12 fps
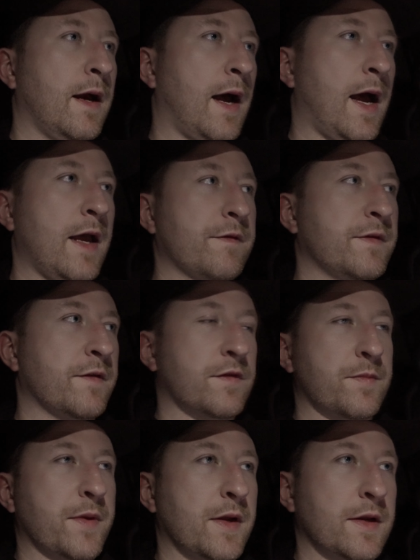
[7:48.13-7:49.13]
I have never
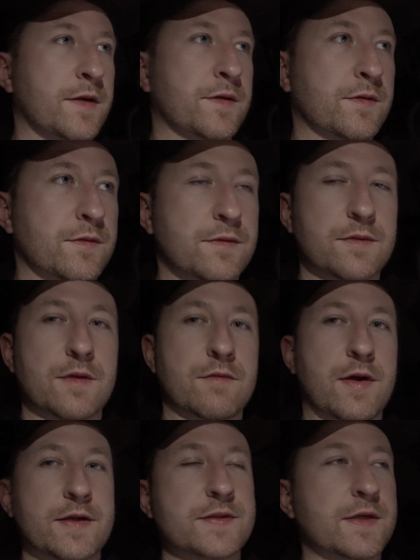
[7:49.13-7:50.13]
been into
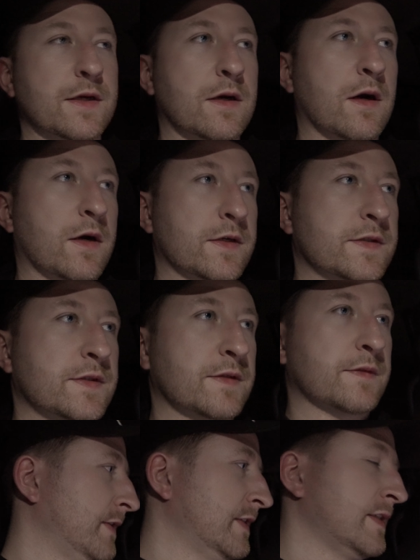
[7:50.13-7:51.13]
racing cars.
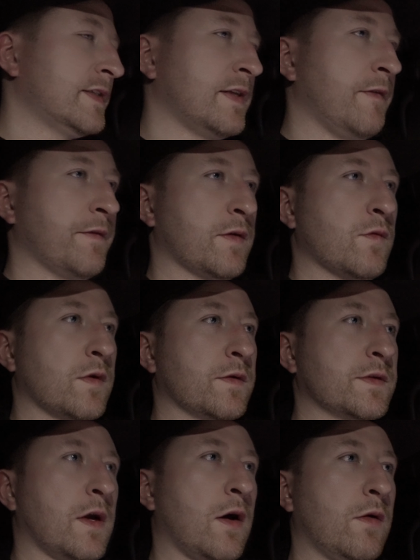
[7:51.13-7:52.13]
This is something what
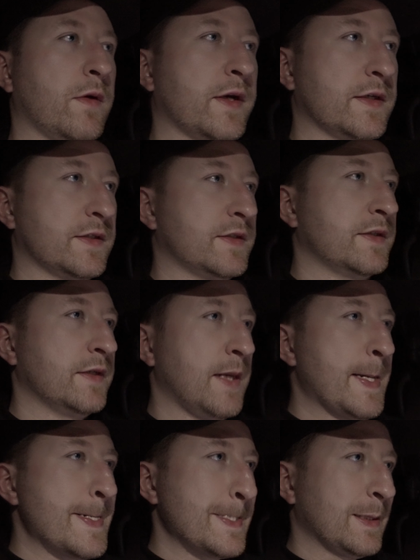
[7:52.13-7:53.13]
was always
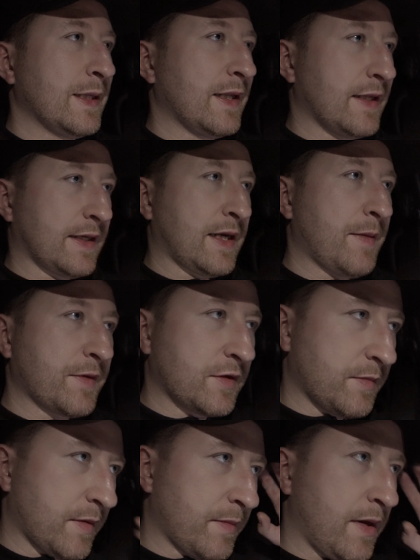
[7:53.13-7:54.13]
coming to
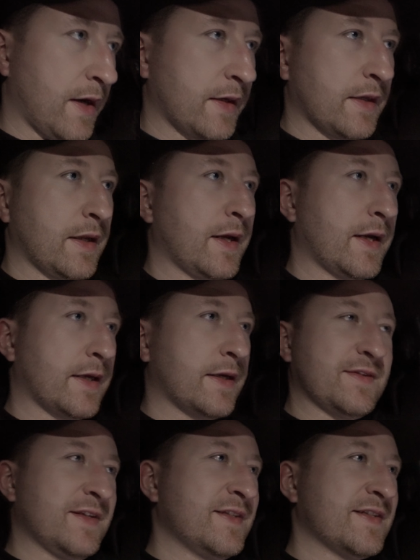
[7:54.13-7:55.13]
my mind, like,
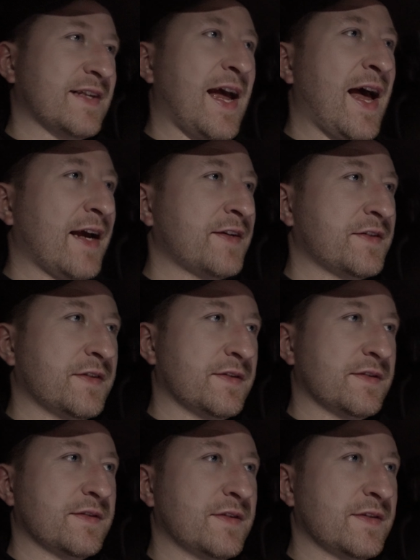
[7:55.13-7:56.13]
this is
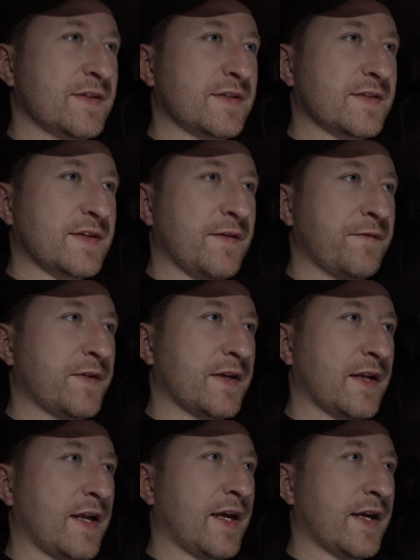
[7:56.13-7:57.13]
action, this is something
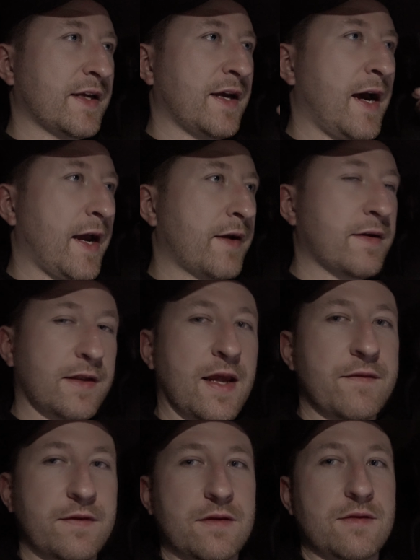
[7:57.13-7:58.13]
like a higher
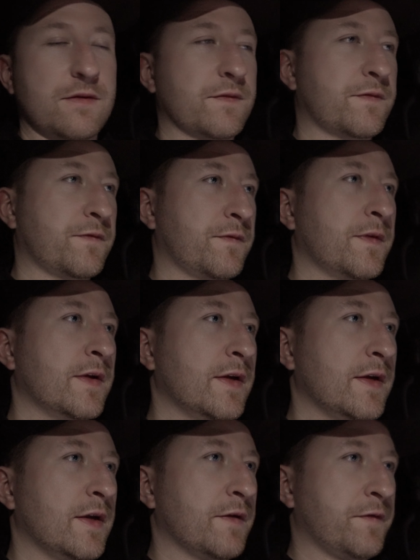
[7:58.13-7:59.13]
level of
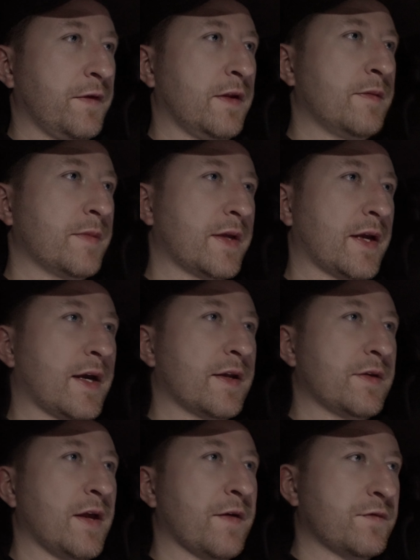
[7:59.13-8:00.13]
filming, and
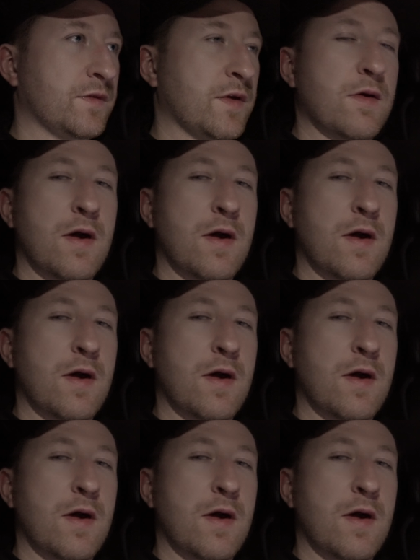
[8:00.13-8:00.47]
you have to know